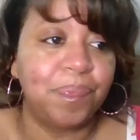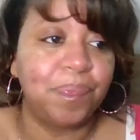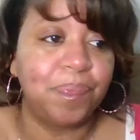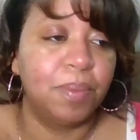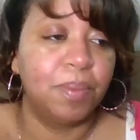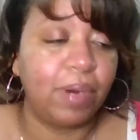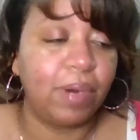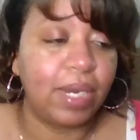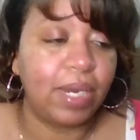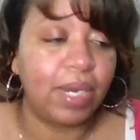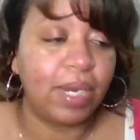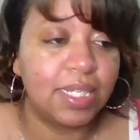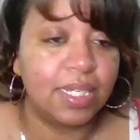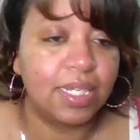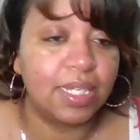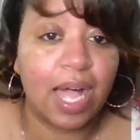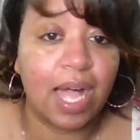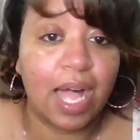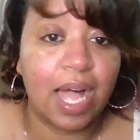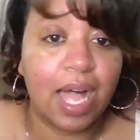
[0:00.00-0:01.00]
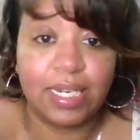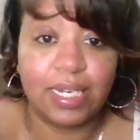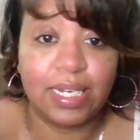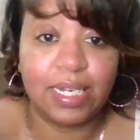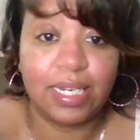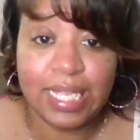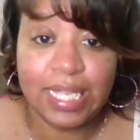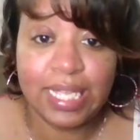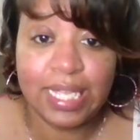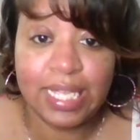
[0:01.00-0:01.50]
praising God
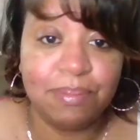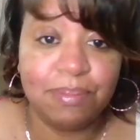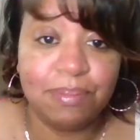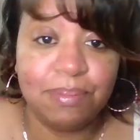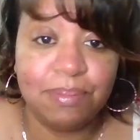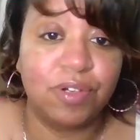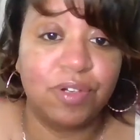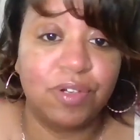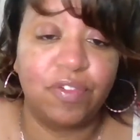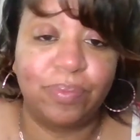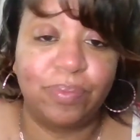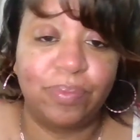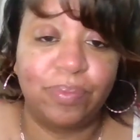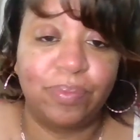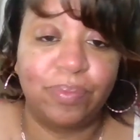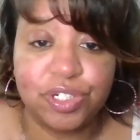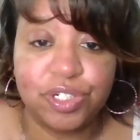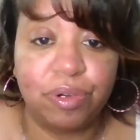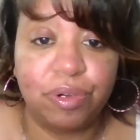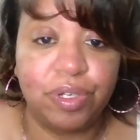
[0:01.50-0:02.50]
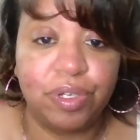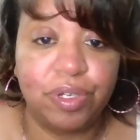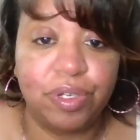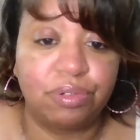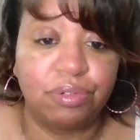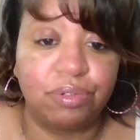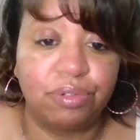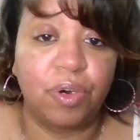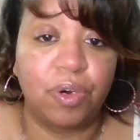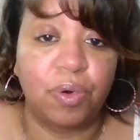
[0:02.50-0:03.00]
in the middle of what you're going through
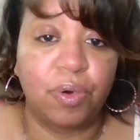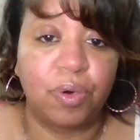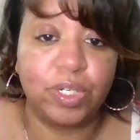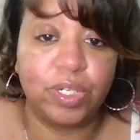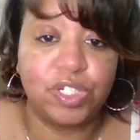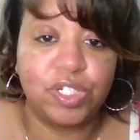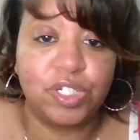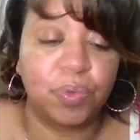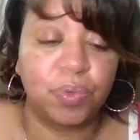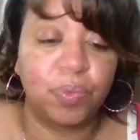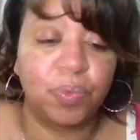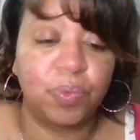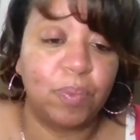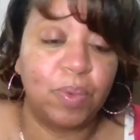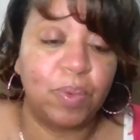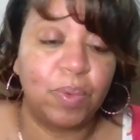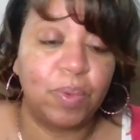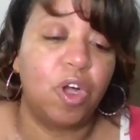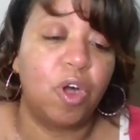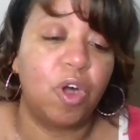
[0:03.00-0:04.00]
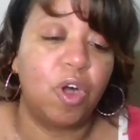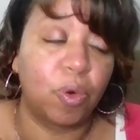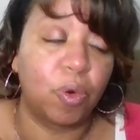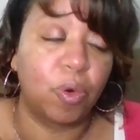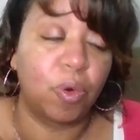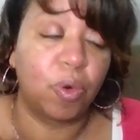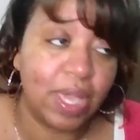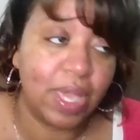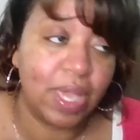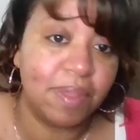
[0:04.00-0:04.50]
or what you're when or
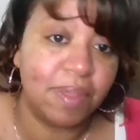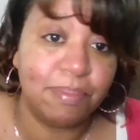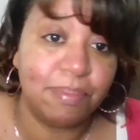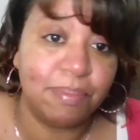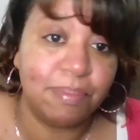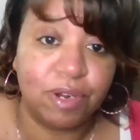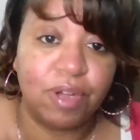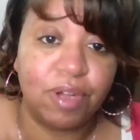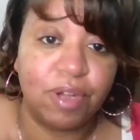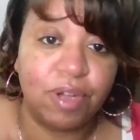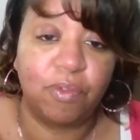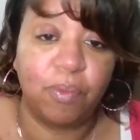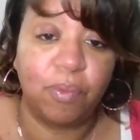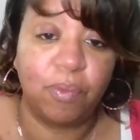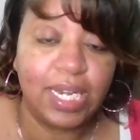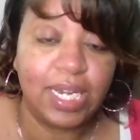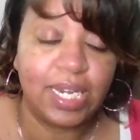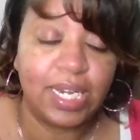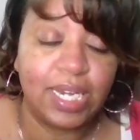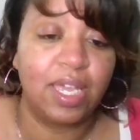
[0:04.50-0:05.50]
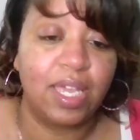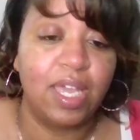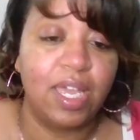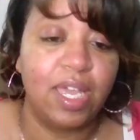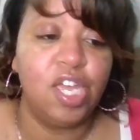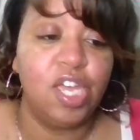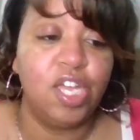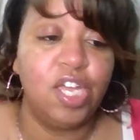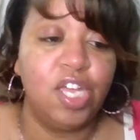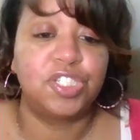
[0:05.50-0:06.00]
in the middle of waiting
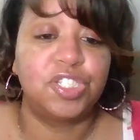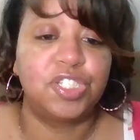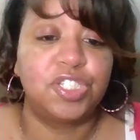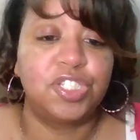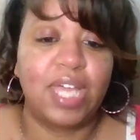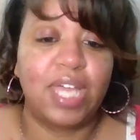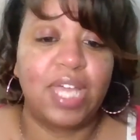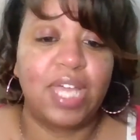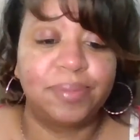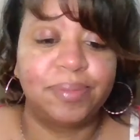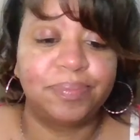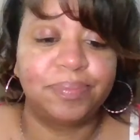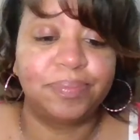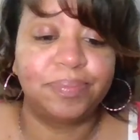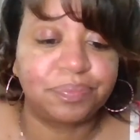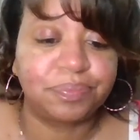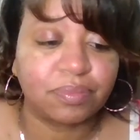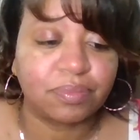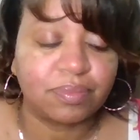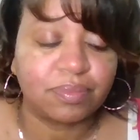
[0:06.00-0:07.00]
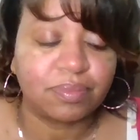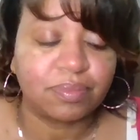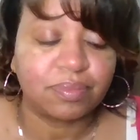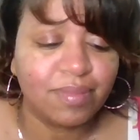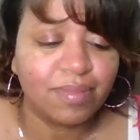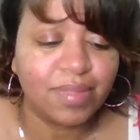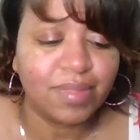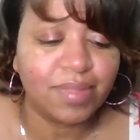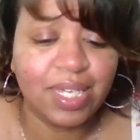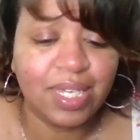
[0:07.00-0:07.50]
so that
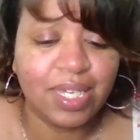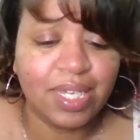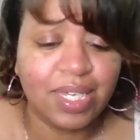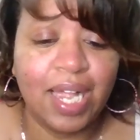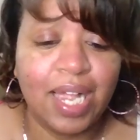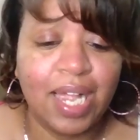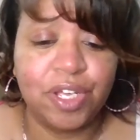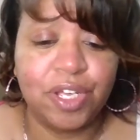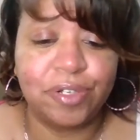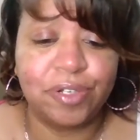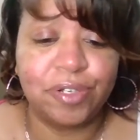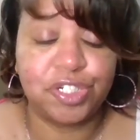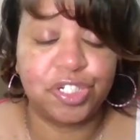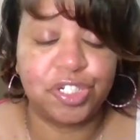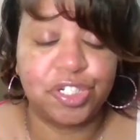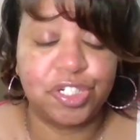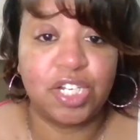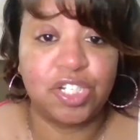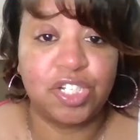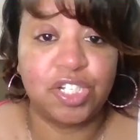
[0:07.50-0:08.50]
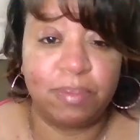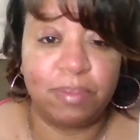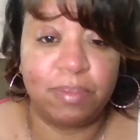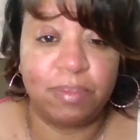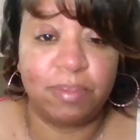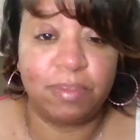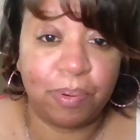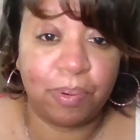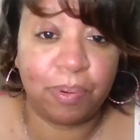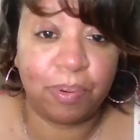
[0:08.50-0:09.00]
God knows you're not just going to be
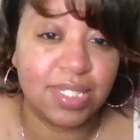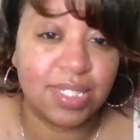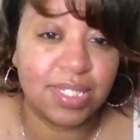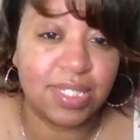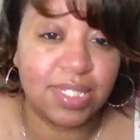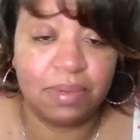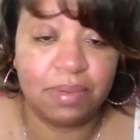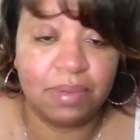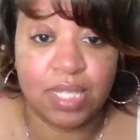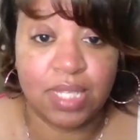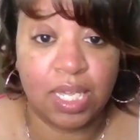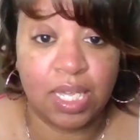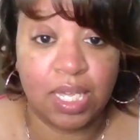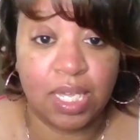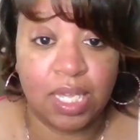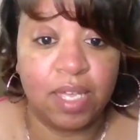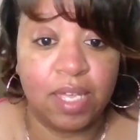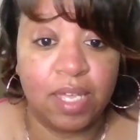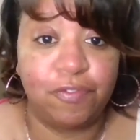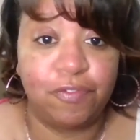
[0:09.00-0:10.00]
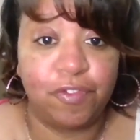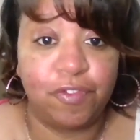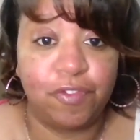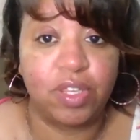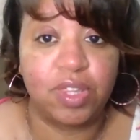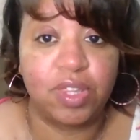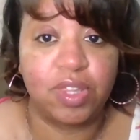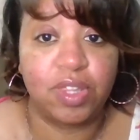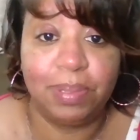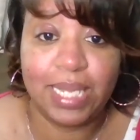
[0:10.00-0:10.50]
praising Him and thanking Him for the
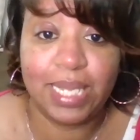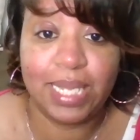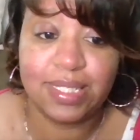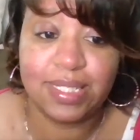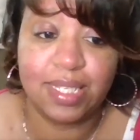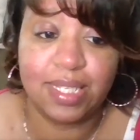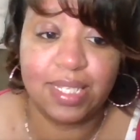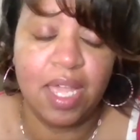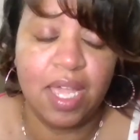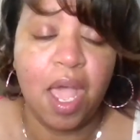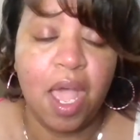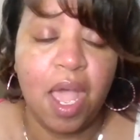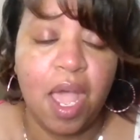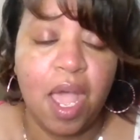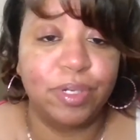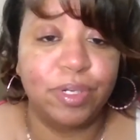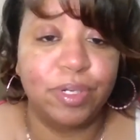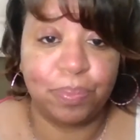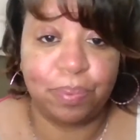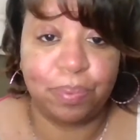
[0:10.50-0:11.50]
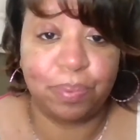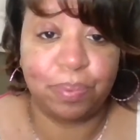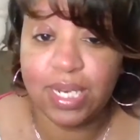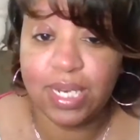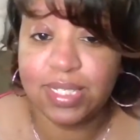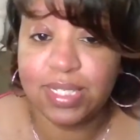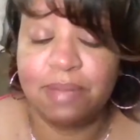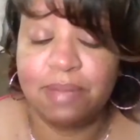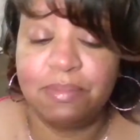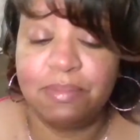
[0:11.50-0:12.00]
blessing, but you're praising
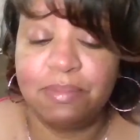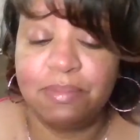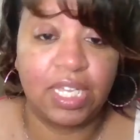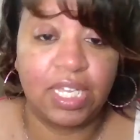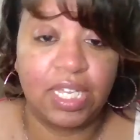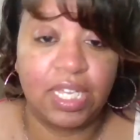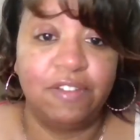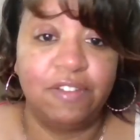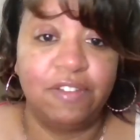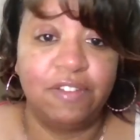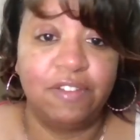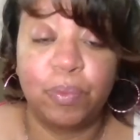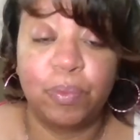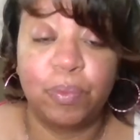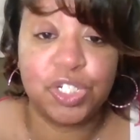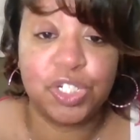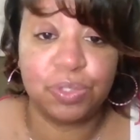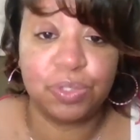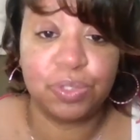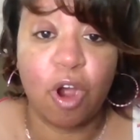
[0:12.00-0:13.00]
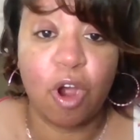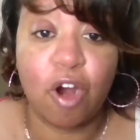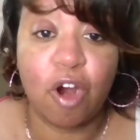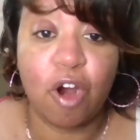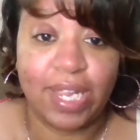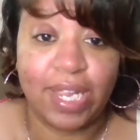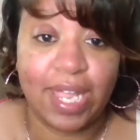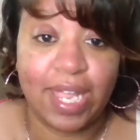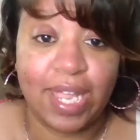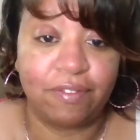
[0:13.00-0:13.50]
Him and thanking Him for what you already
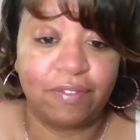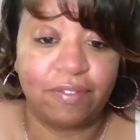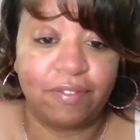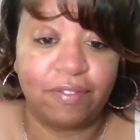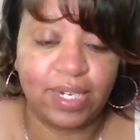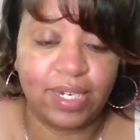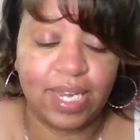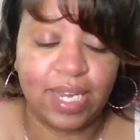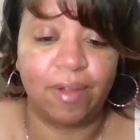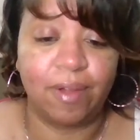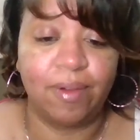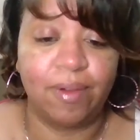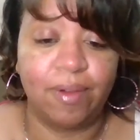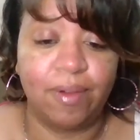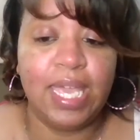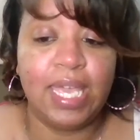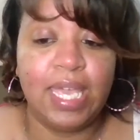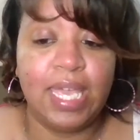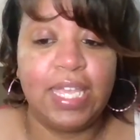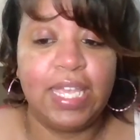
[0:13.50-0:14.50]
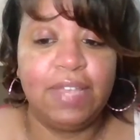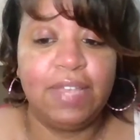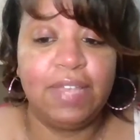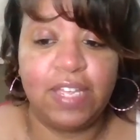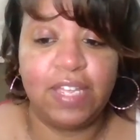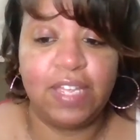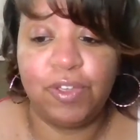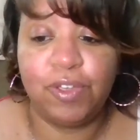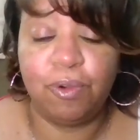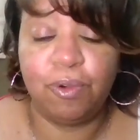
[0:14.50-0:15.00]
have right now. Even if
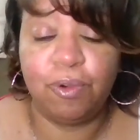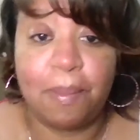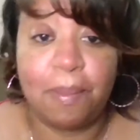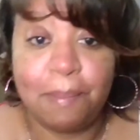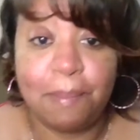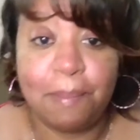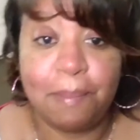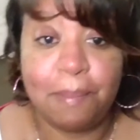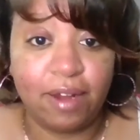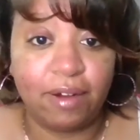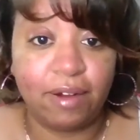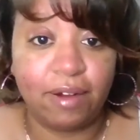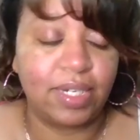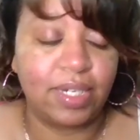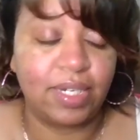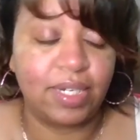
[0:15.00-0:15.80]
you are married